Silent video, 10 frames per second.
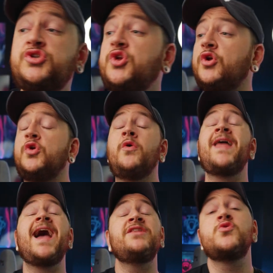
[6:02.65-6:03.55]
you start doing
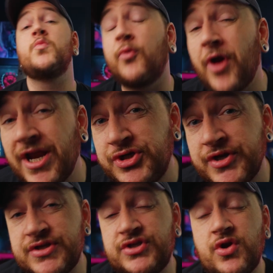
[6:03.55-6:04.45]
that and your
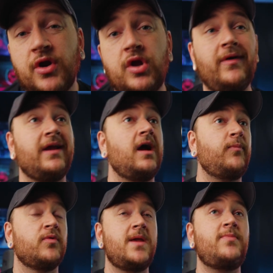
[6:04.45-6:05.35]
impressions start going
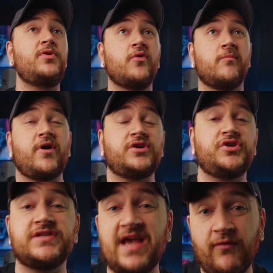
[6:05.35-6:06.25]
up, or maybe your
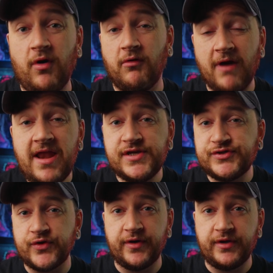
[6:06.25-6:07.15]
impressions have already
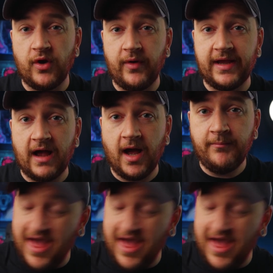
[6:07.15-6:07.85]
started going up,